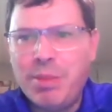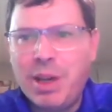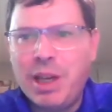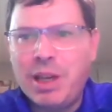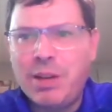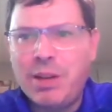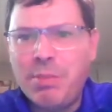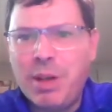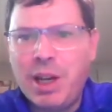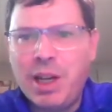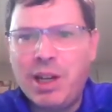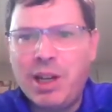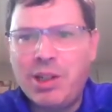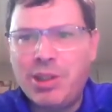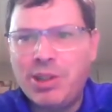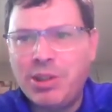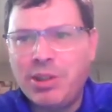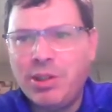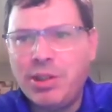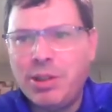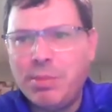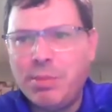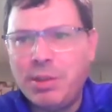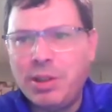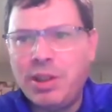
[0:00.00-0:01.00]
making
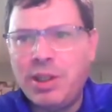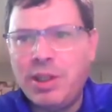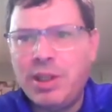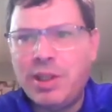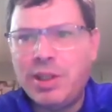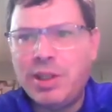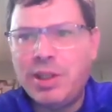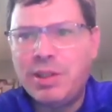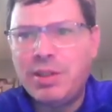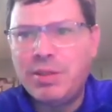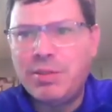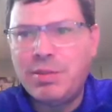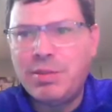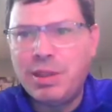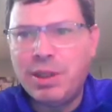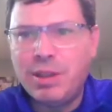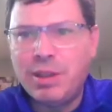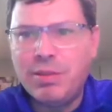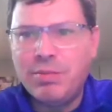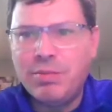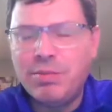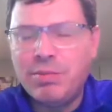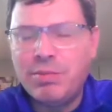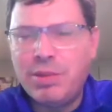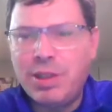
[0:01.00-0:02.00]
sure the police
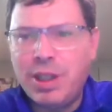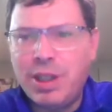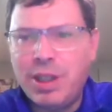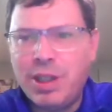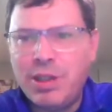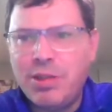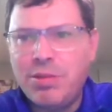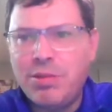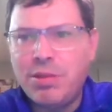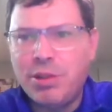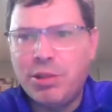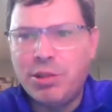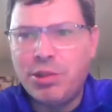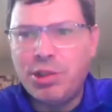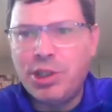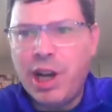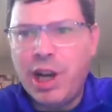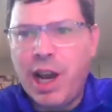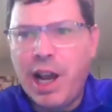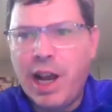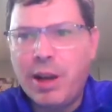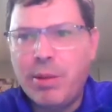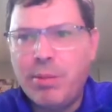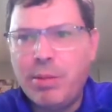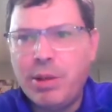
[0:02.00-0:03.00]
can do their
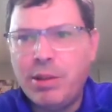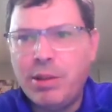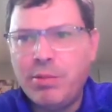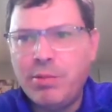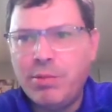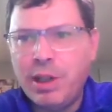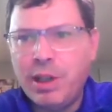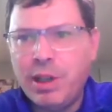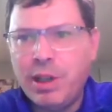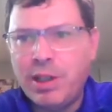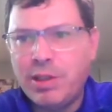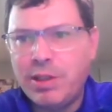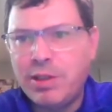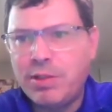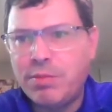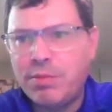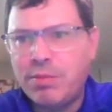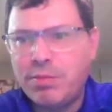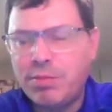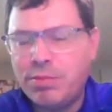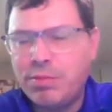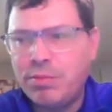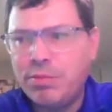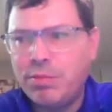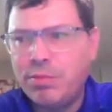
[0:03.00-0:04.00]
job when
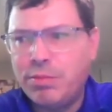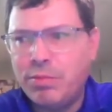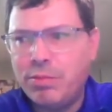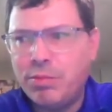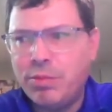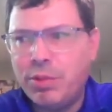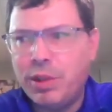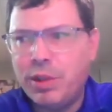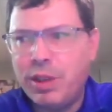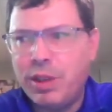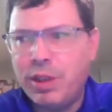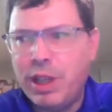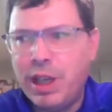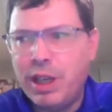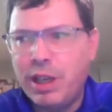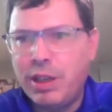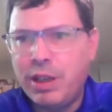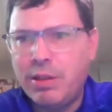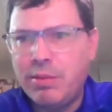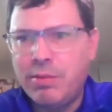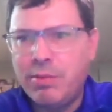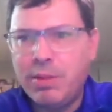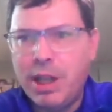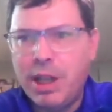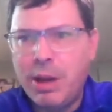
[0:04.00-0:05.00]
it's really
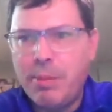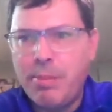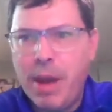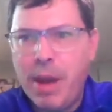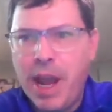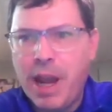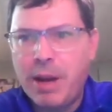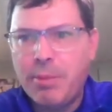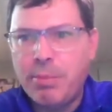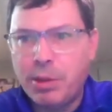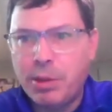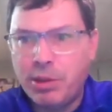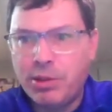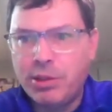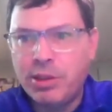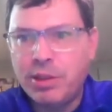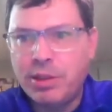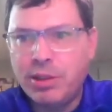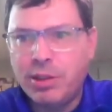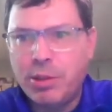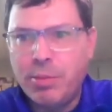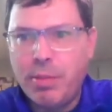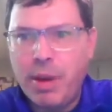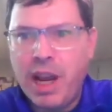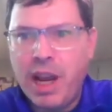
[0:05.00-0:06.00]
a bad
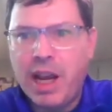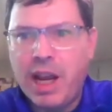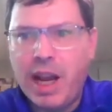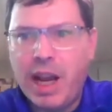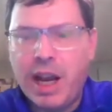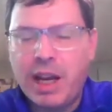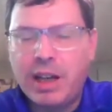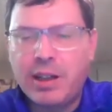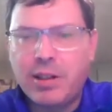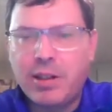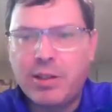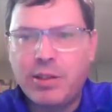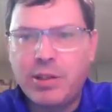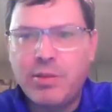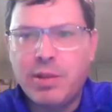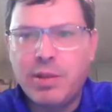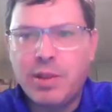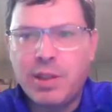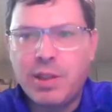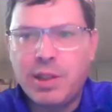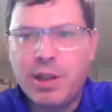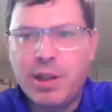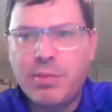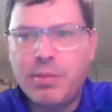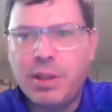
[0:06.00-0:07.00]
person or a bad actor
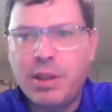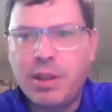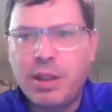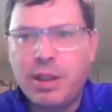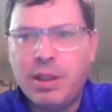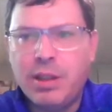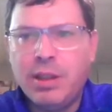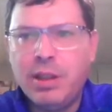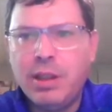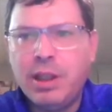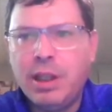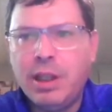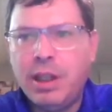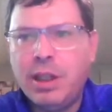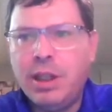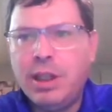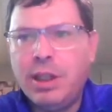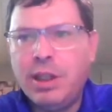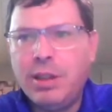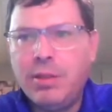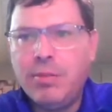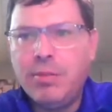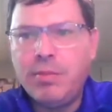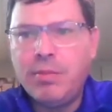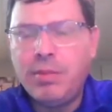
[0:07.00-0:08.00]
doing something,
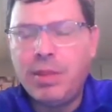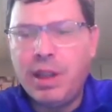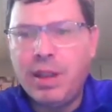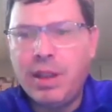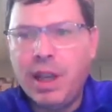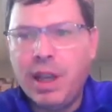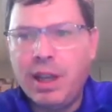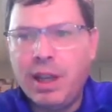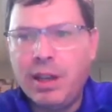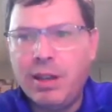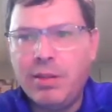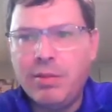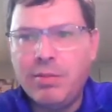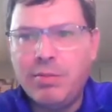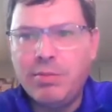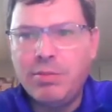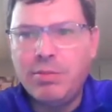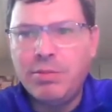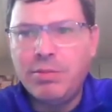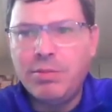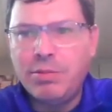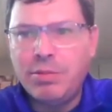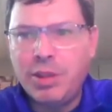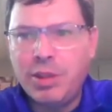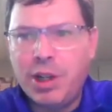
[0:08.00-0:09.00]
and then
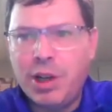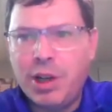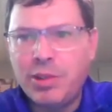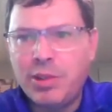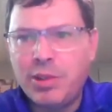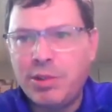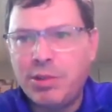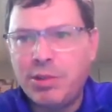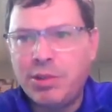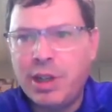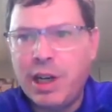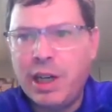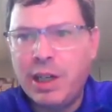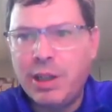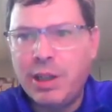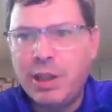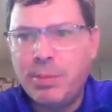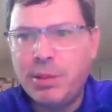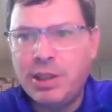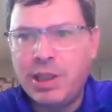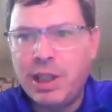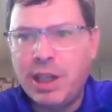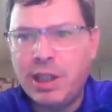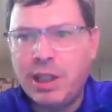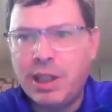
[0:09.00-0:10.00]
also trying
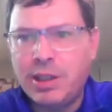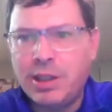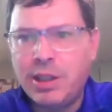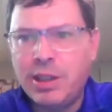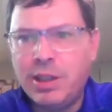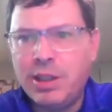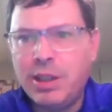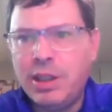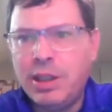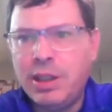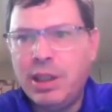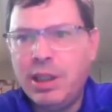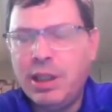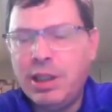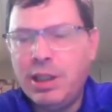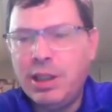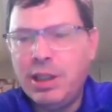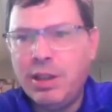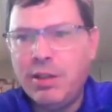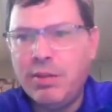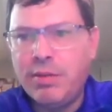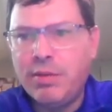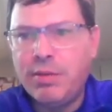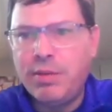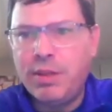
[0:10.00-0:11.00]
to protect
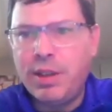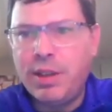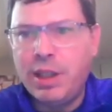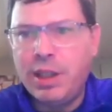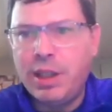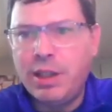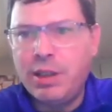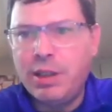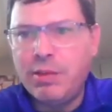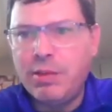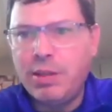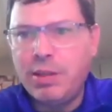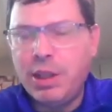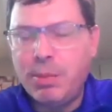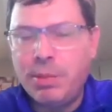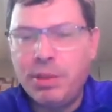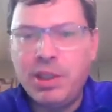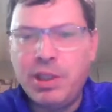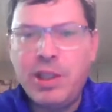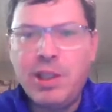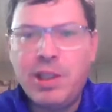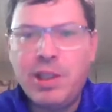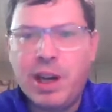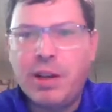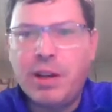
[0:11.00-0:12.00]
if the
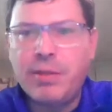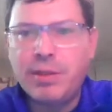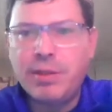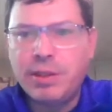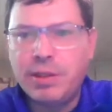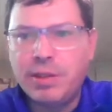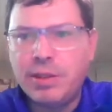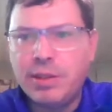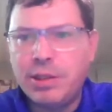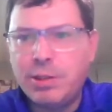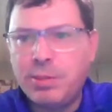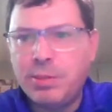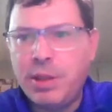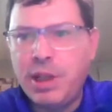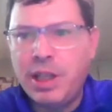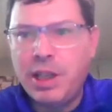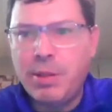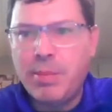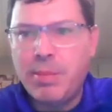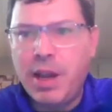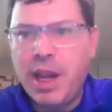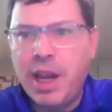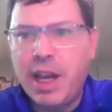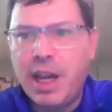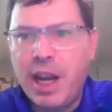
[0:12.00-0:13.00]
police officer is
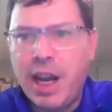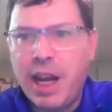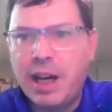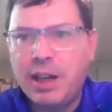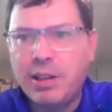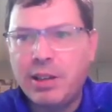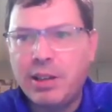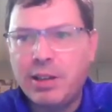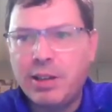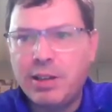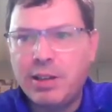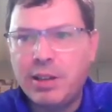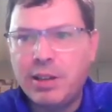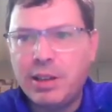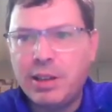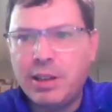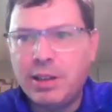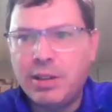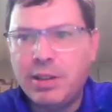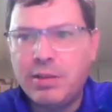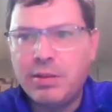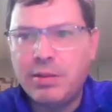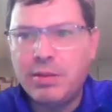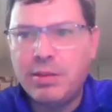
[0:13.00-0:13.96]
being the bad actor and